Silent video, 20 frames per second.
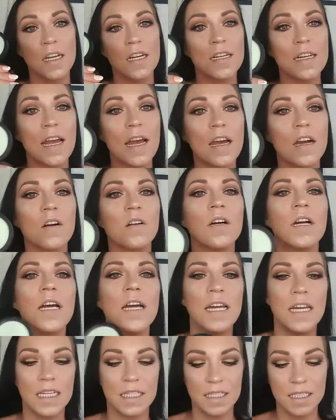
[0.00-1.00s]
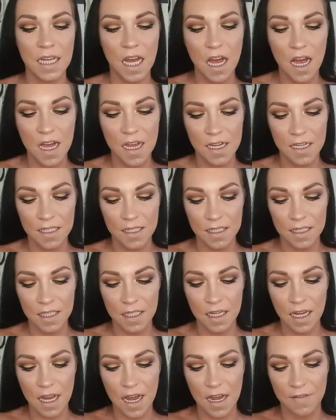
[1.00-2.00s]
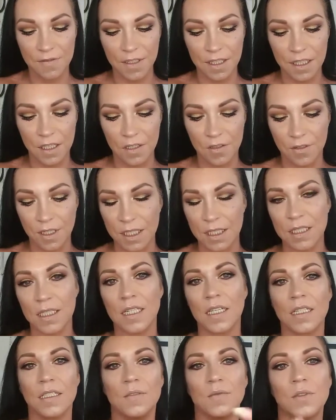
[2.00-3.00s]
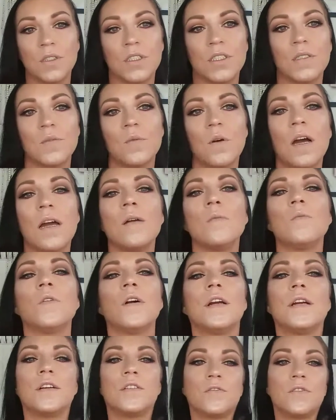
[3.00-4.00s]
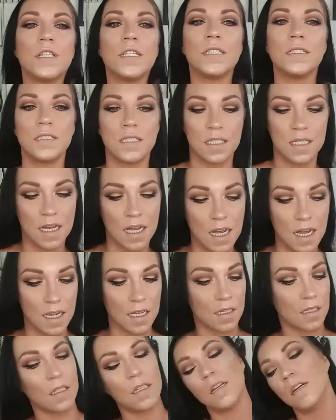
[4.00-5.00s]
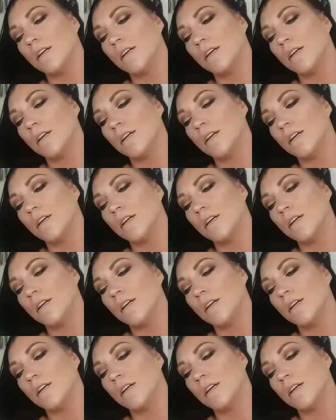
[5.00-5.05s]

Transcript: Now, it does have like a green tint, which is why I'm wearing green today